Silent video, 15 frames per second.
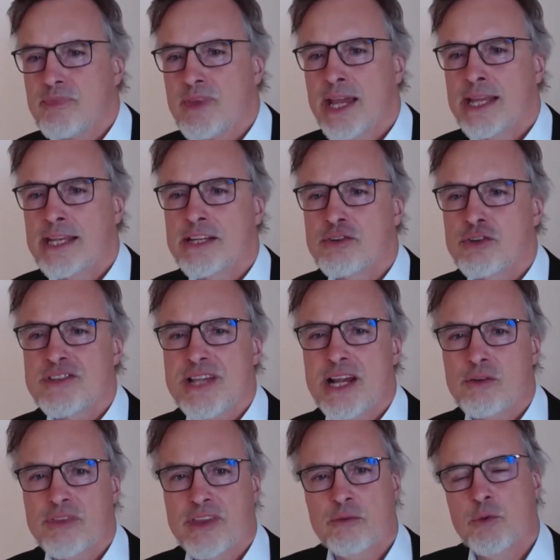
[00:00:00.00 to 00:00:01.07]
And it turns
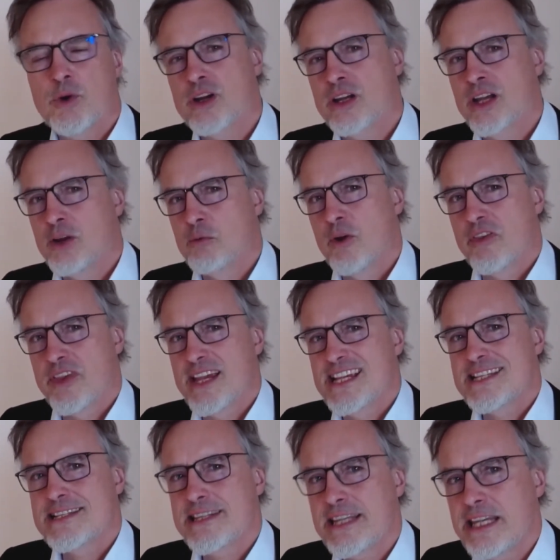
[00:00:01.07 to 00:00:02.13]
out they were with
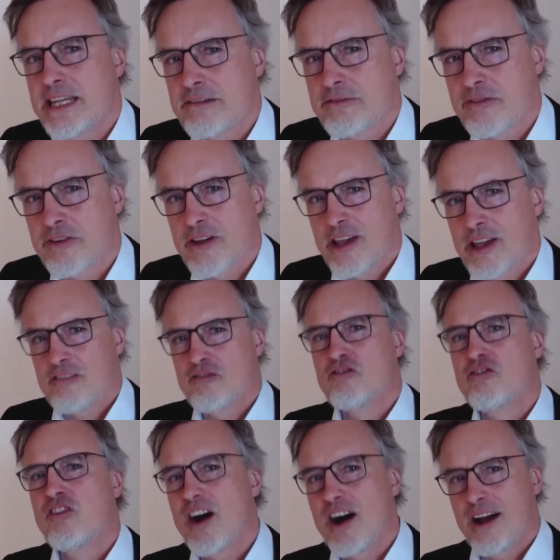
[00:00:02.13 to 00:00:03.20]
Steve
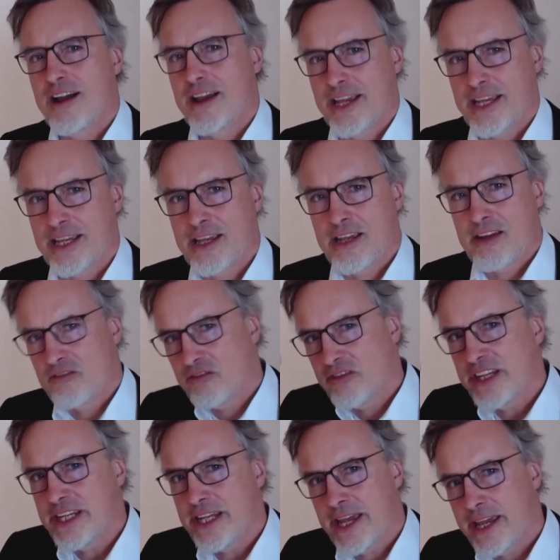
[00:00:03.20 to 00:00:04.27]
Vai,
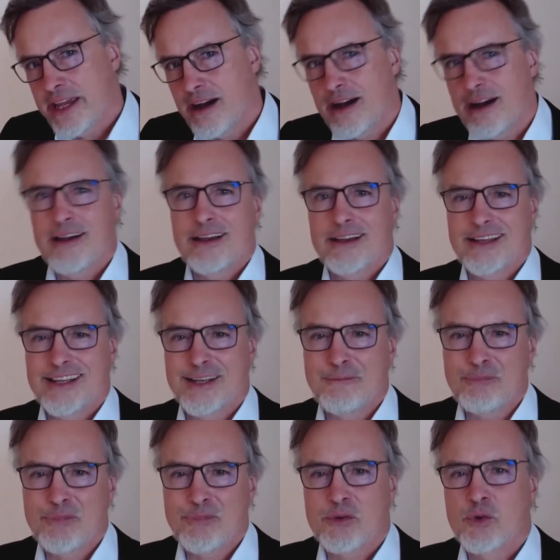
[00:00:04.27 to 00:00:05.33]
V-A-I,
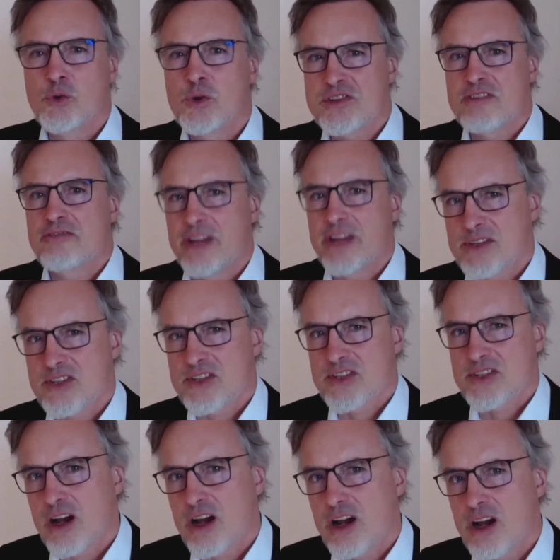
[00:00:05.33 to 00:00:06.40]
who is a famous
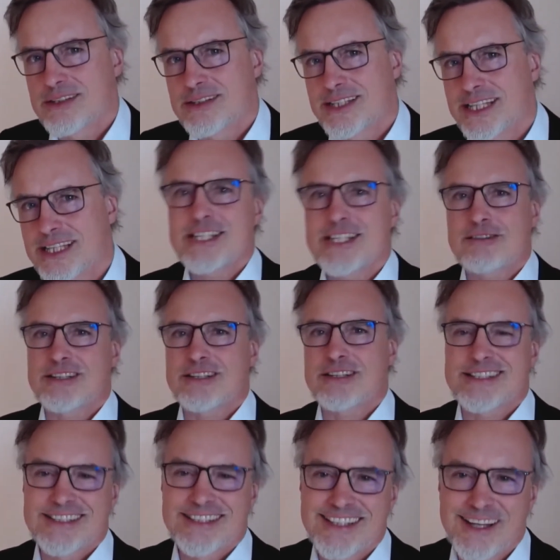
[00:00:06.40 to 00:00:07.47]
rock
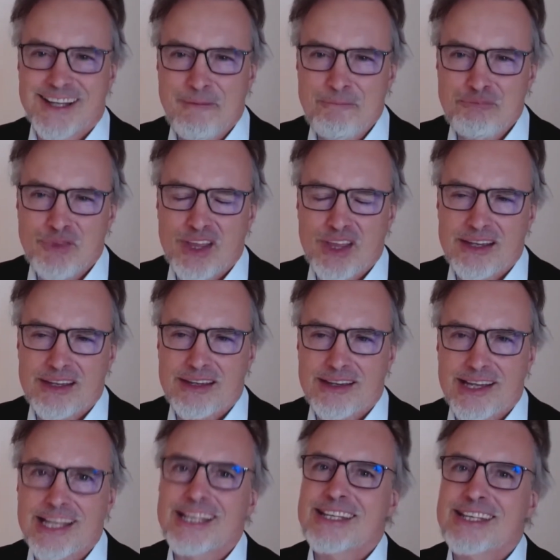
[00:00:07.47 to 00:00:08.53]
guitarist.
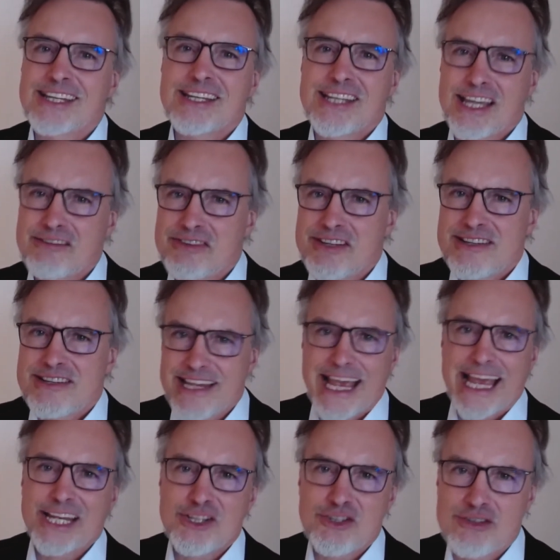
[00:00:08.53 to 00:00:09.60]
And he gave his
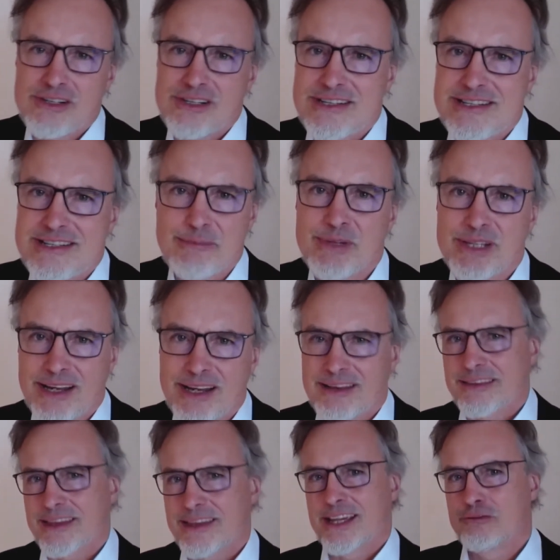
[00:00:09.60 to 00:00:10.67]
annual seminar
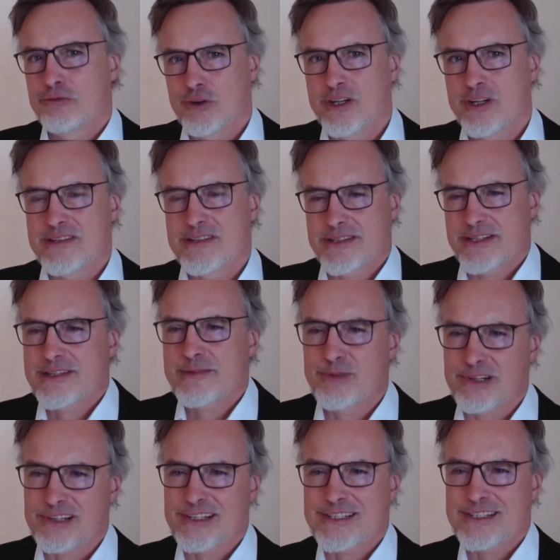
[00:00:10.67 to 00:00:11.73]
there for his
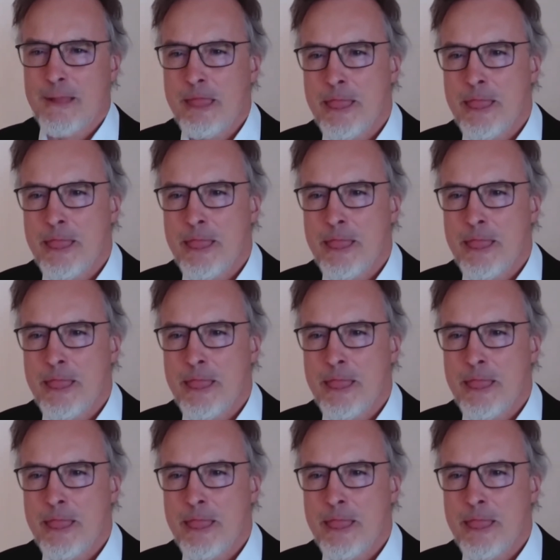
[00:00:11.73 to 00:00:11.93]
disciples.